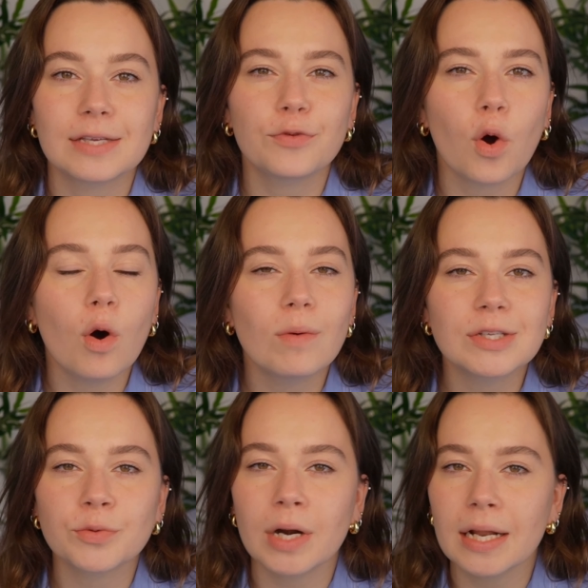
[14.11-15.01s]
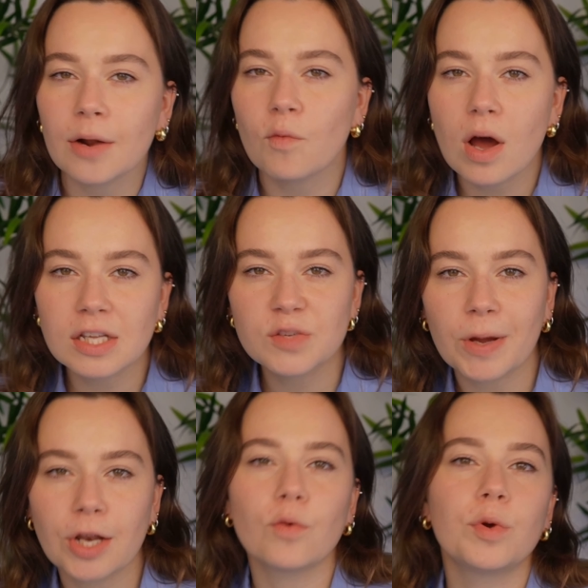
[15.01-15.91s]
If you always run it at once,
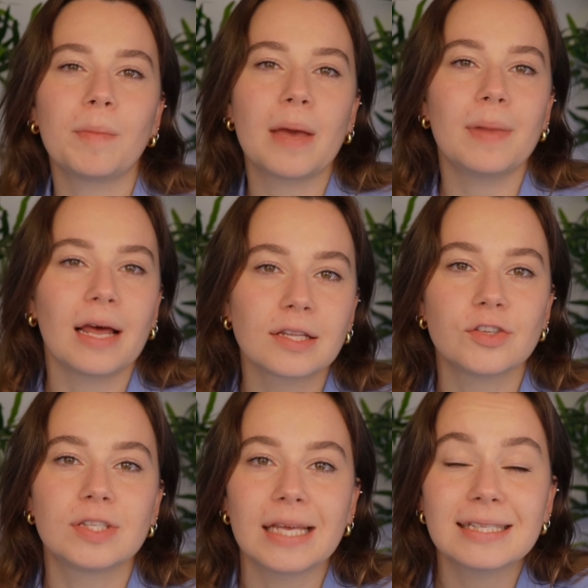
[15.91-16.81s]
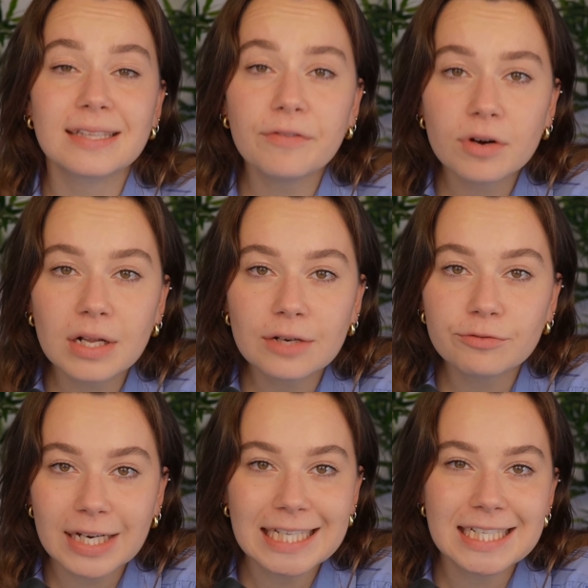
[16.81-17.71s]
but you would maybe like to see several
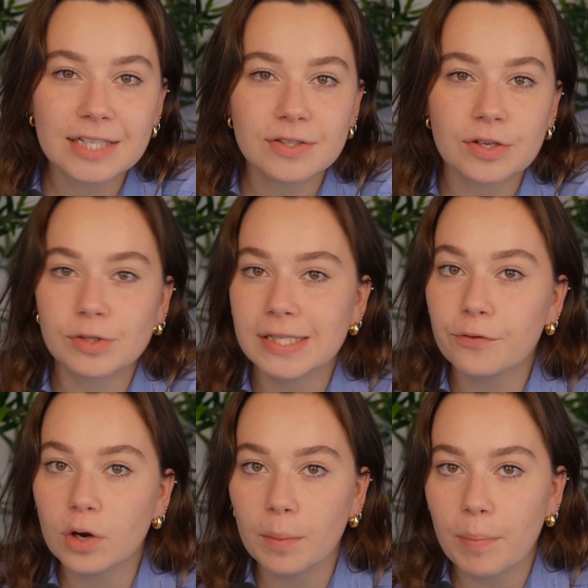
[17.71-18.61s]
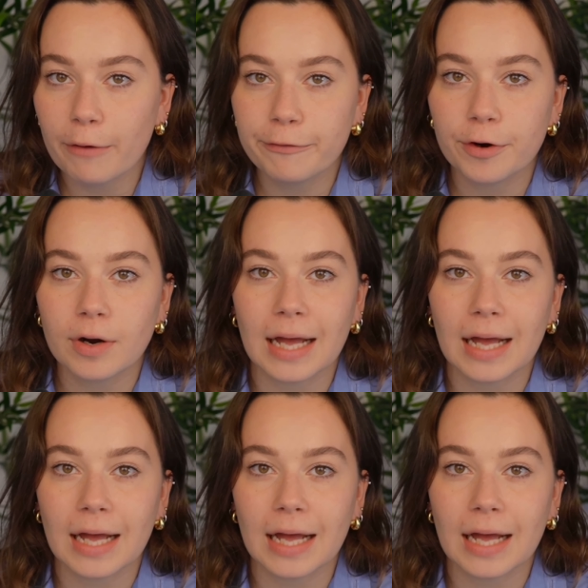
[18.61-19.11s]
radius or several buffer